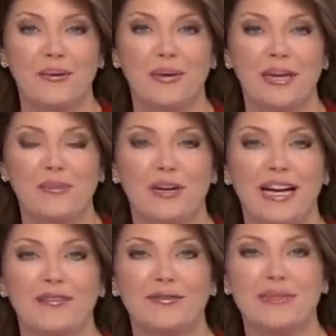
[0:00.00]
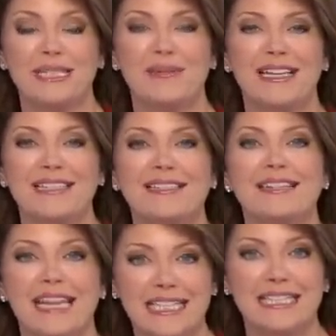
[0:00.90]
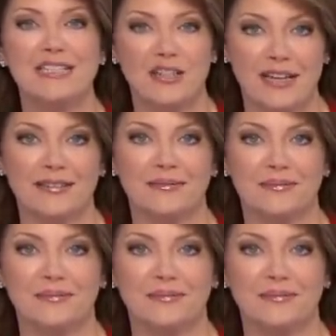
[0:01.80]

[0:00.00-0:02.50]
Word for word: We get more now from CBS's Nancy Chen.